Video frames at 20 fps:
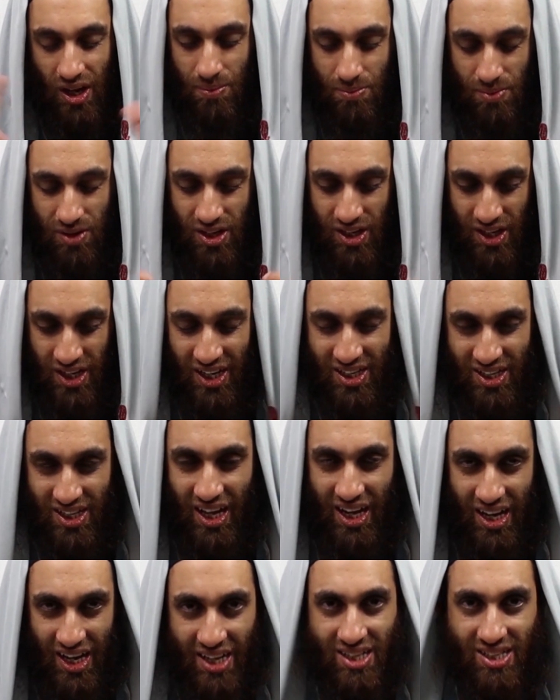going to get to
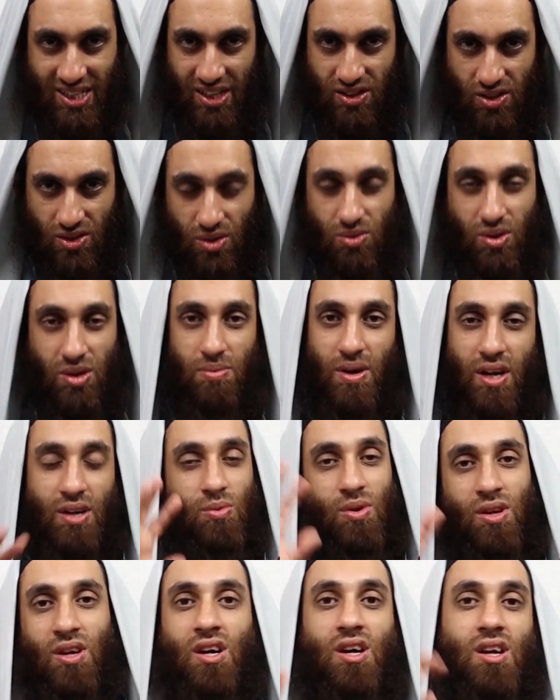that later, so don't worry about it.
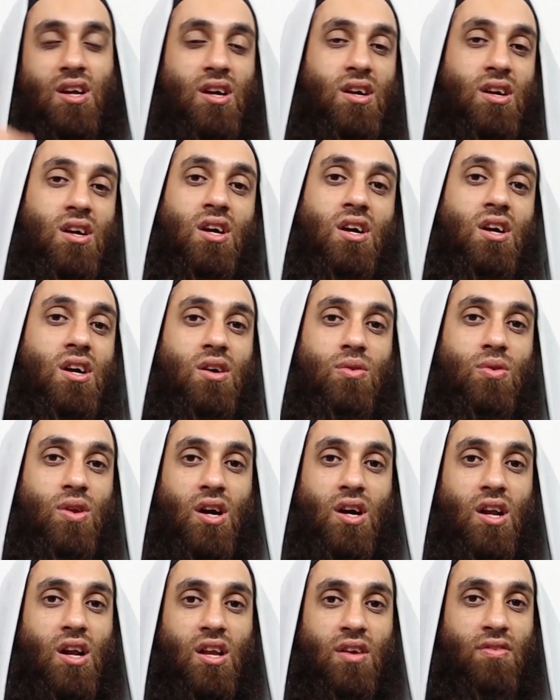We're not going
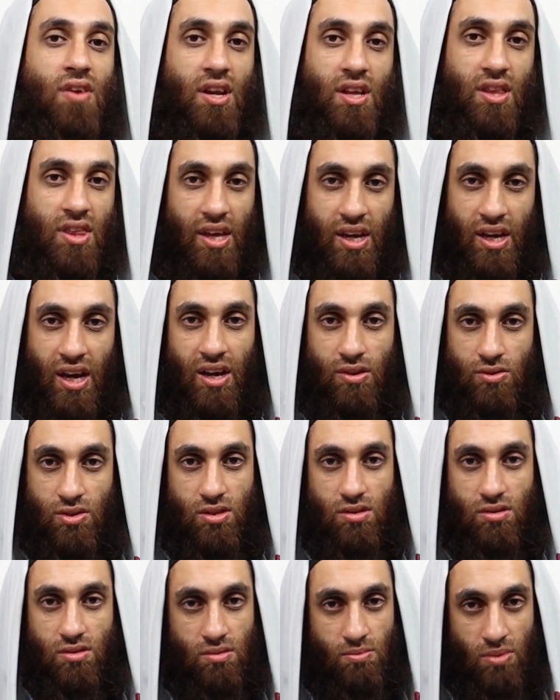to leave anything
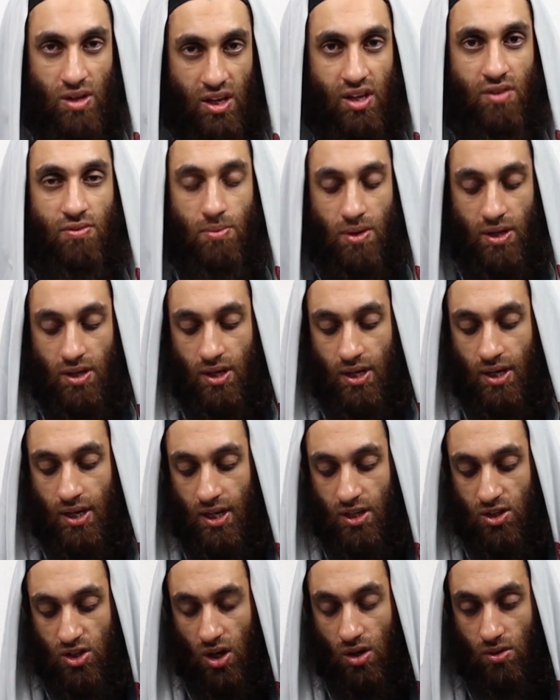out, believe me.
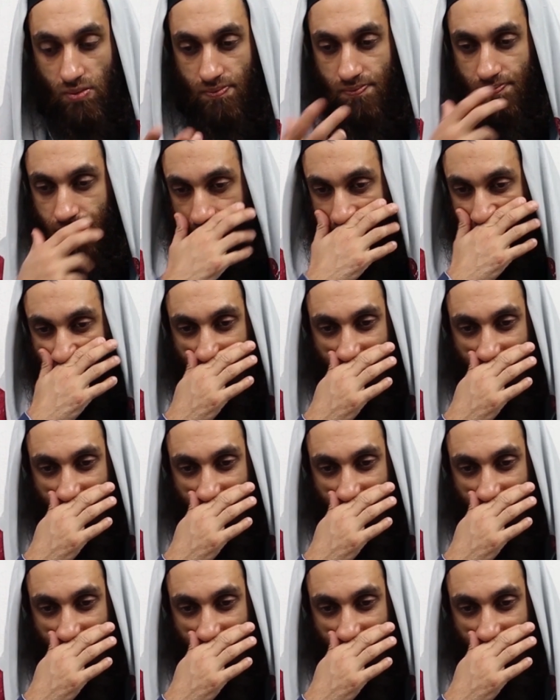So,